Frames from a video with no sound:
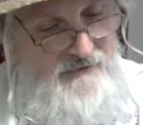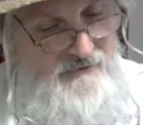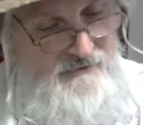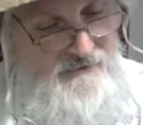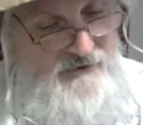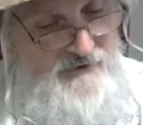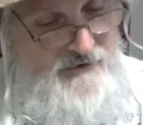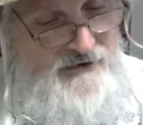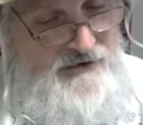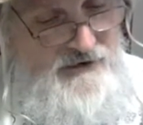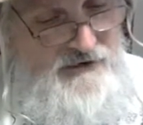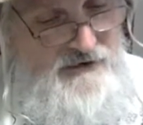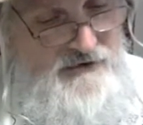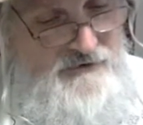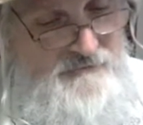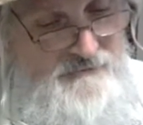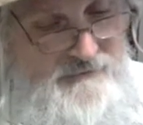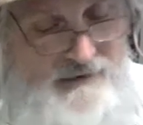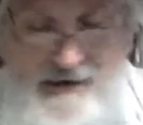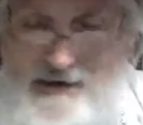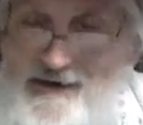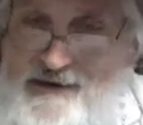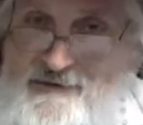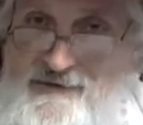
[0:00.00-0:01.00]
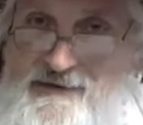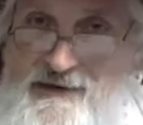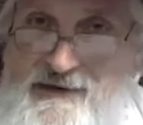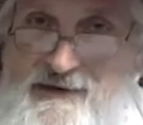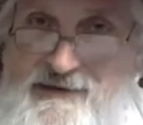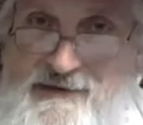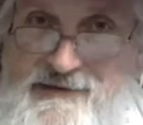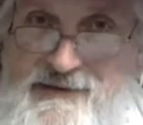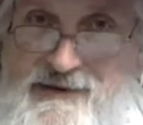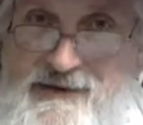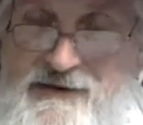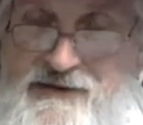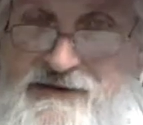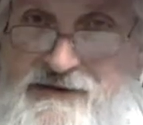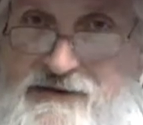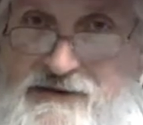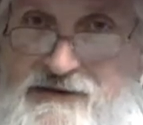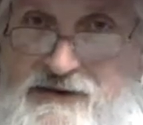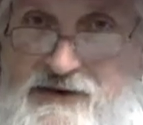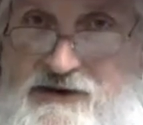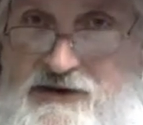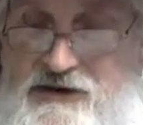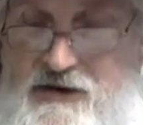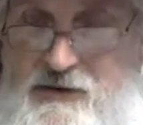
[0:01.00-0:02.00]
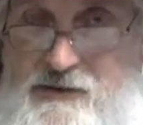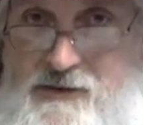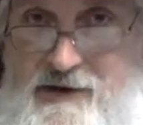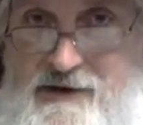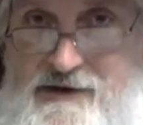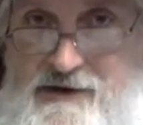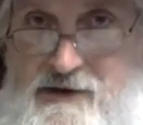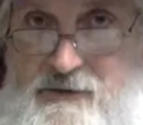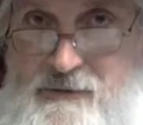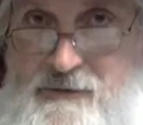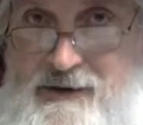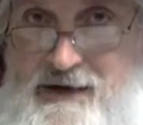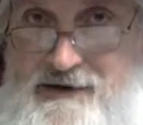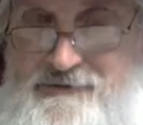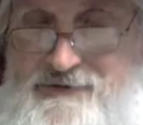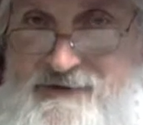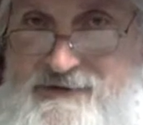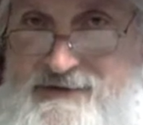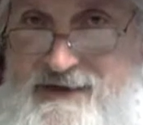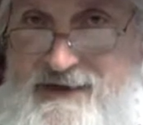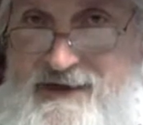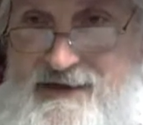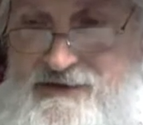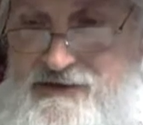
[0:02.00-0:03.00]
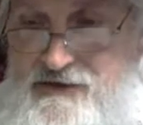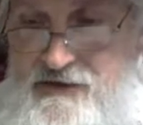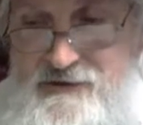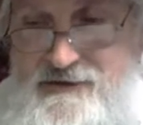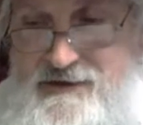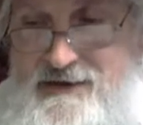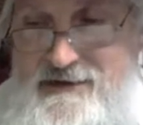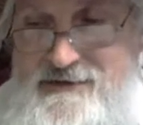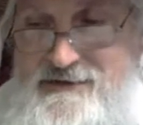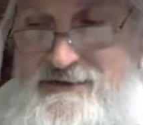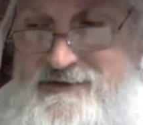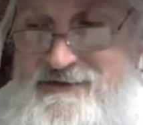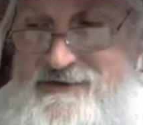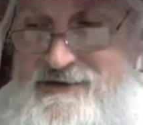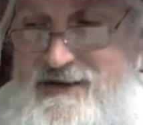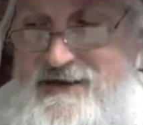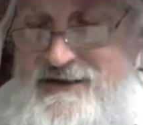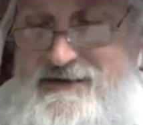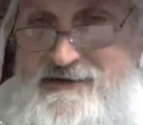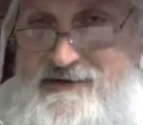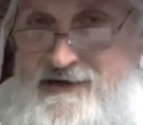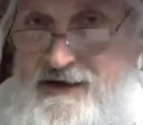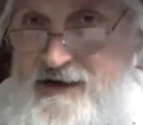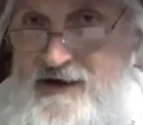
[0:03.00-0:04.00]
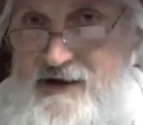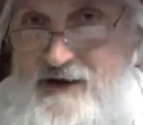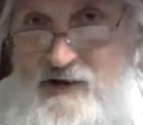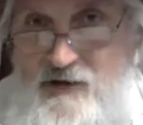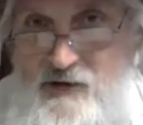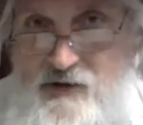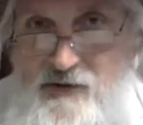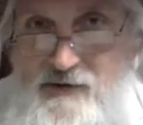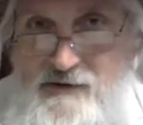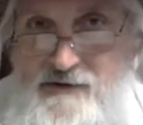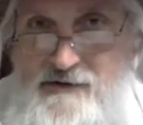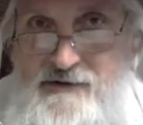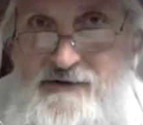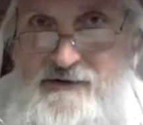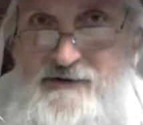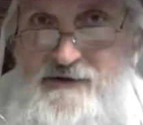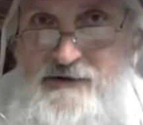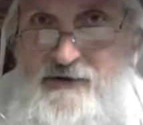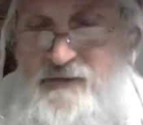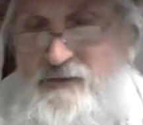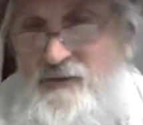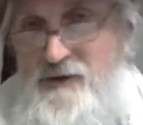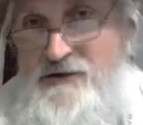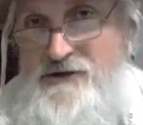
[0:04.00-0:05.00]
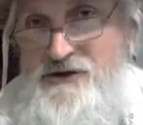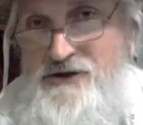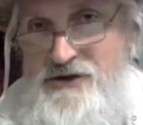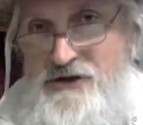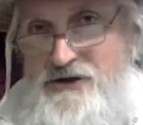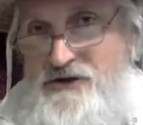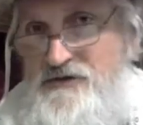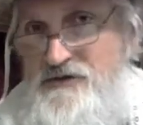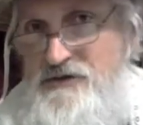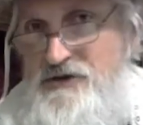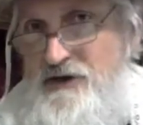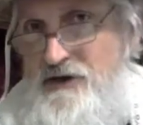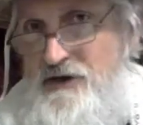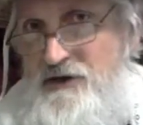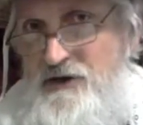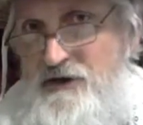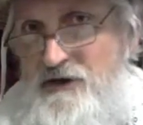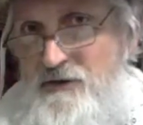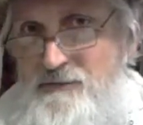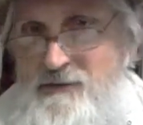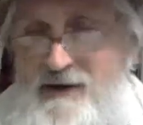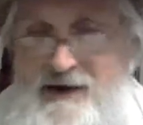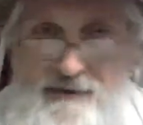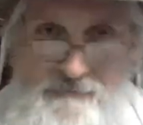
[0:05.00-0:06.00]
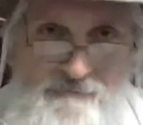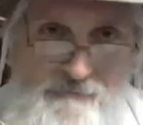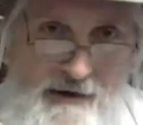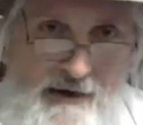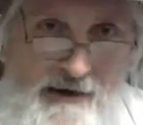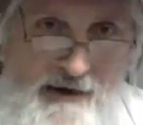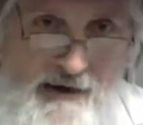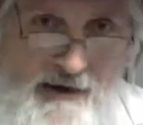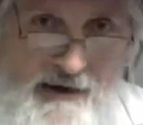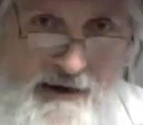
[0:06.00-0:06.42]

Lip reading: For you made the decision to do what your wife said. You didn't say no when you knew by my